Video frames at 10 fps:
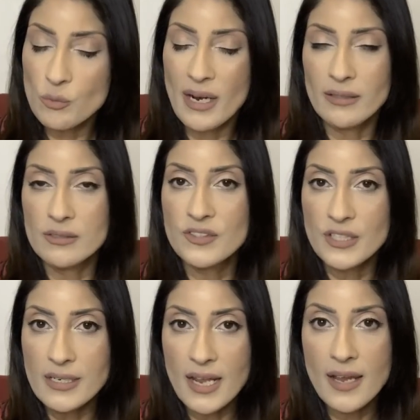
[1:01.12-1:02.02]
right on
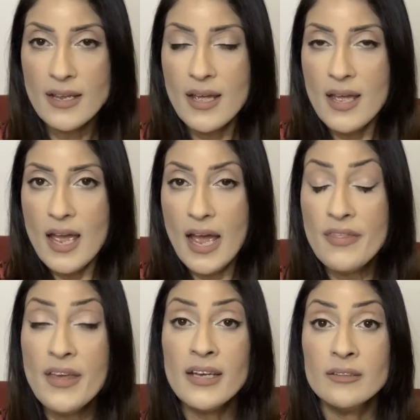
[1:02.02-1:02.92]
Sunday,
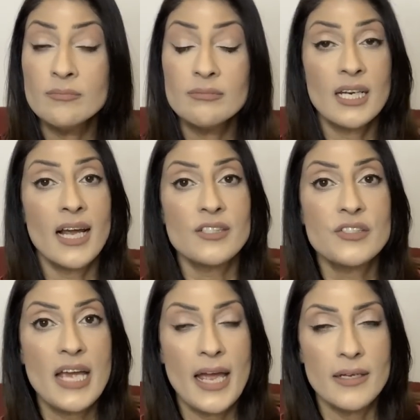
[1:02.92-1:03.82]
and then the next
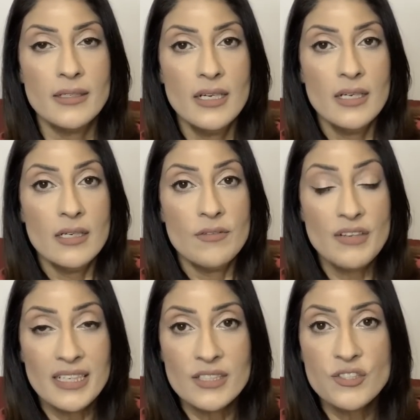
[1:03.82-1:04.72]
day,
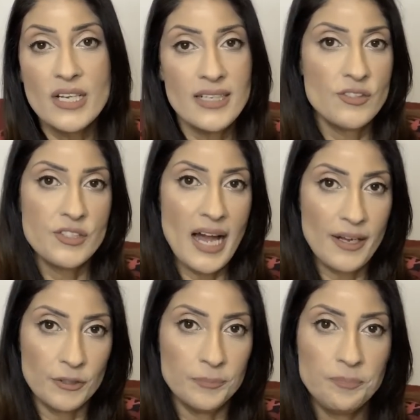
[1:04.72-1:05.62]
Venus and
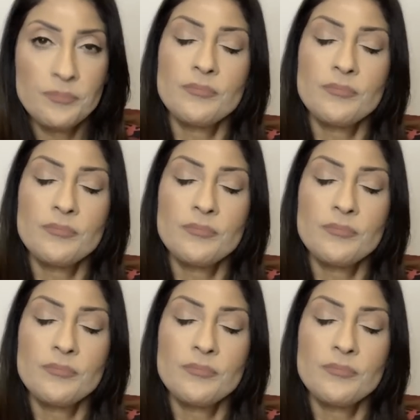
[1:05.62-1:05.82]
Saturn.